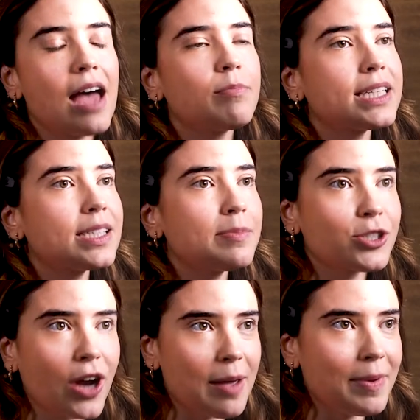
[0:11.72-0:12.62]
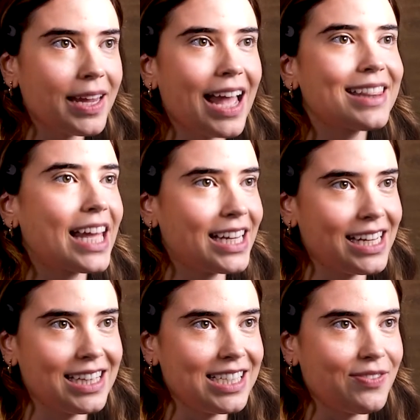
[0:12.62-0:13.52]
and by subscribing and
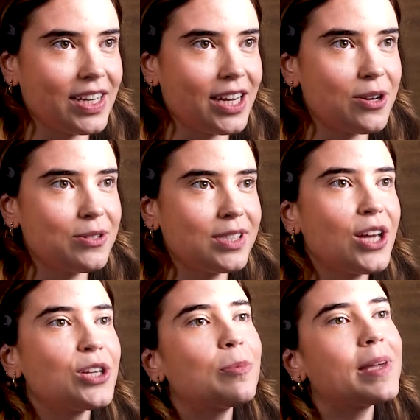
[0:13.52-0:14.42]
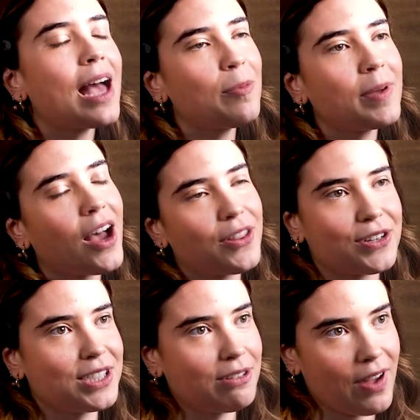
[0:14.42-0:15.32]
liking these videos, you'll be helping
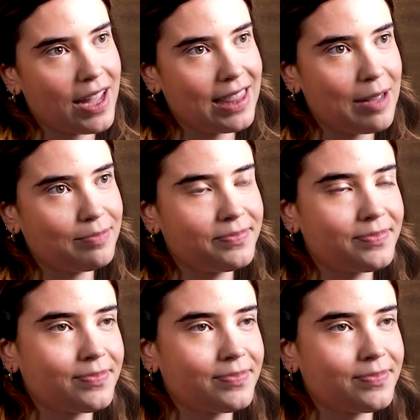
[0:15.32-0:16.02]
others to find them.